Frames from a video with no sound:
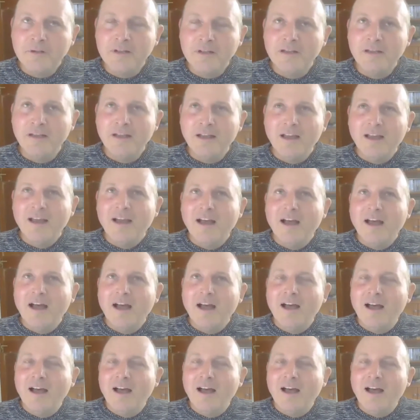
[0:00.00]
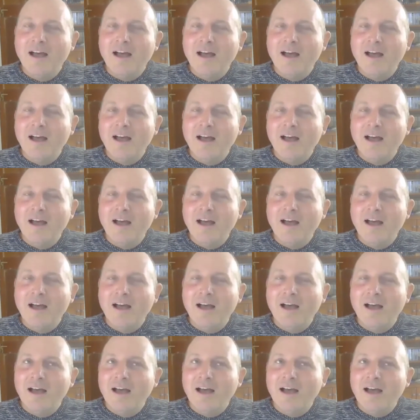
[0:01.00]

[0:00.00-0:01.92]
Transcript: Nobody speaks.